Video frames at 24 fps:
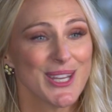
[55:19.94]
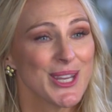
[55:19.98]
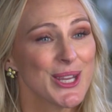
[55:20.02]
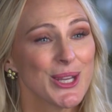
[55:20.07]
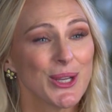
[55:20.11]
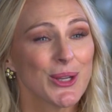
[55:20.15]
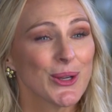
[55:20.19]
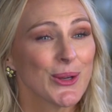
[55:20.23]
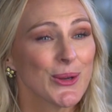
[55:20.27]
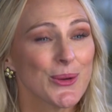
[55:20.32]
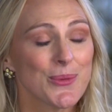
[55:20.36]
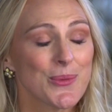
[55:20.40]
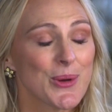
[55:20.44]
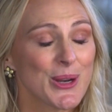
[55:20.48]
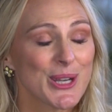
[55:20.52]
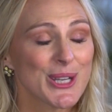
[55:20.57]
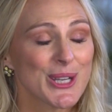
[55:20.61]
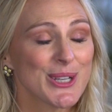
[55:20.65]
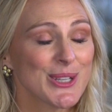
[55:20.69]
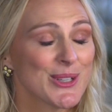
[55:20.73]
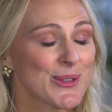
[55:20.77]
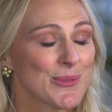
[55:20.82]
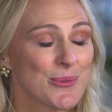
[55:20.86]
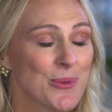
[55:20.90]
to hear
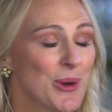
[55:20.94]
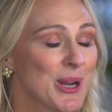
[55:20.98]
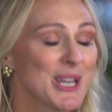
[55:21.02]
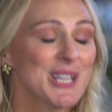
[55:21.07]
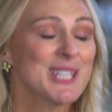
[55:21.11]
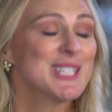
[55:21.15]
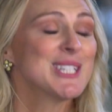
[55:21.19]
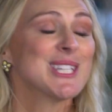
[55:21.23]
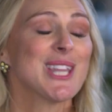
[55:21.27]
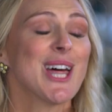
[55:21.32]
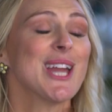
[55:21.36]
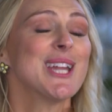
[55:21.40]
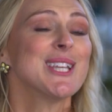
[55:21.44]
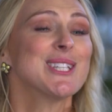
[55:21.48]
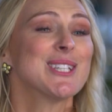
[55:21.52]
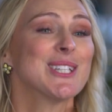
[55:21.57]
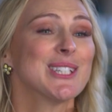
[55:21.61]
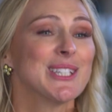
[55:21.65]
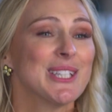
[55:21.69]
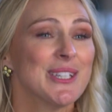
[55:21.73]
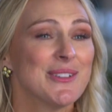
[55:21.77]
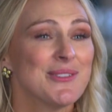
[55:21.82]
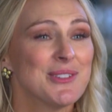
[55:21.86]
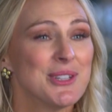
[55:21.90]
what it's like
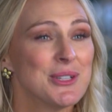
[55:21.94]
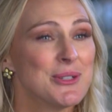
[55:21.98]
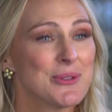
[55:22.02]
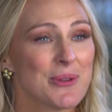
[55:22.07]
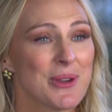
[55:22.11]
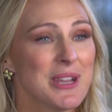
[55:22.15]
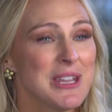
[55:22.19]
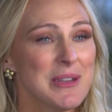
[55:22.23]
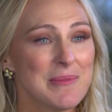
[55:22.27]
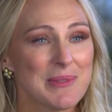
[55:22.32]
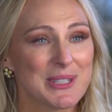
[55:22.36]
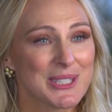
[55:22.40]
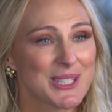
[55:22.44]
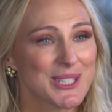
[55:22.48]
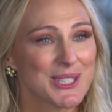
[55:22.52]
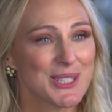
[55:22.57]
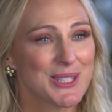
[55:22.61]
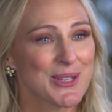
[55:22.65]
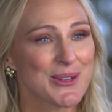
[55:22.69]
to live the dream as a